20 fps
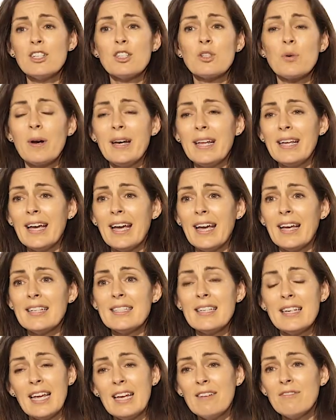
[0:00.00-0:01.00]
to 20
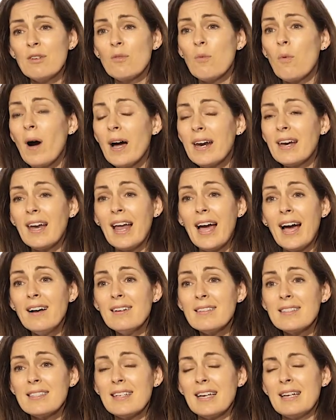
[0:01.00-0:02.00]
eggs and even one
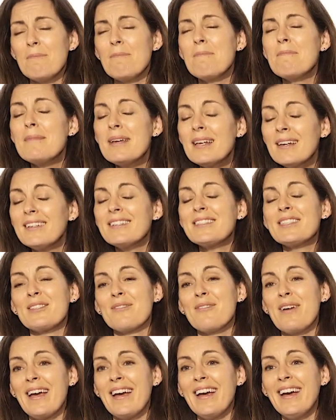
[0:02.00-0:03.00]
louse in millions
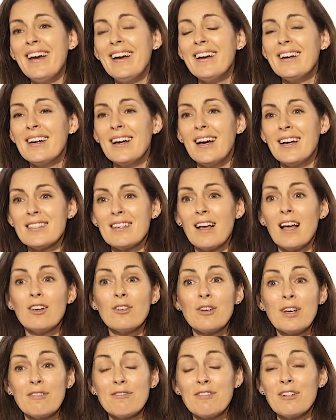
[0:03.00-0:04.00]
of hair, it's like
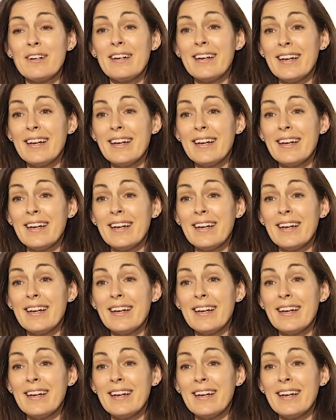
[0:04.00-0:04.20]
looking for a